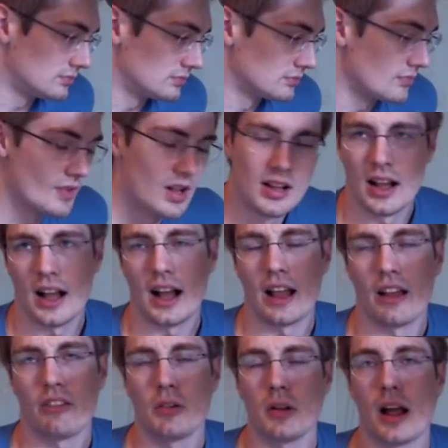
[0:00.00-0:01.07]
Um, I
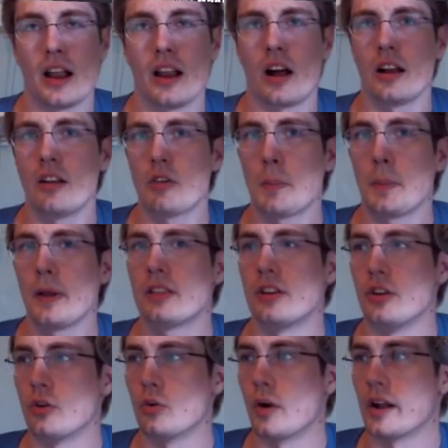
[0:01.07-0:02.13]
haven't. I, I never played the
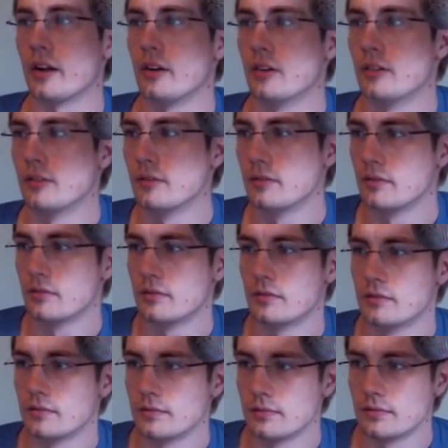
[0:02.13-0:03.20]
new Quake.
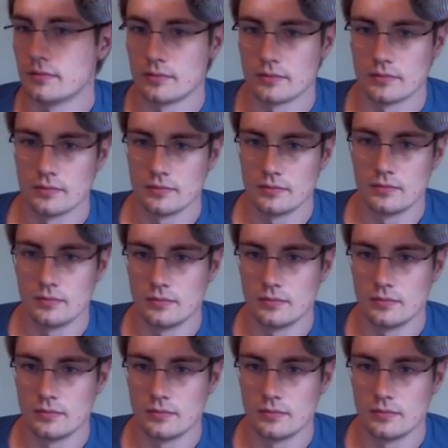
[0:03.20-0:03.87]
It's really good.